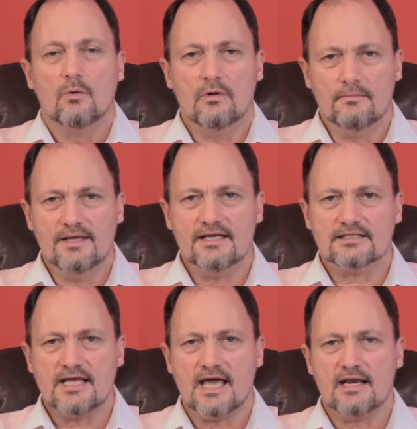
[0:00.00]
We'll meet
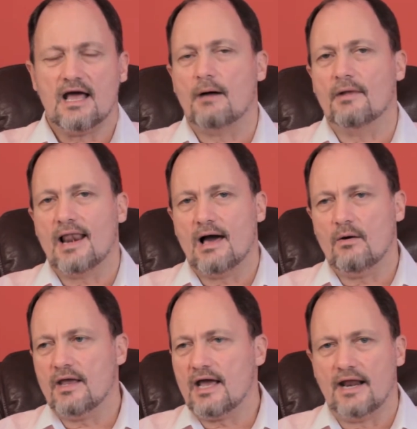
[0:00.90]
at 10. I'm
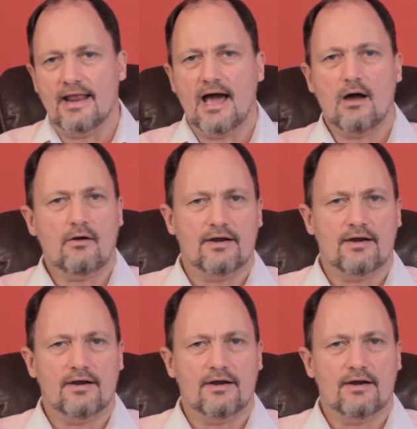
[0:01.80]
allowing an hour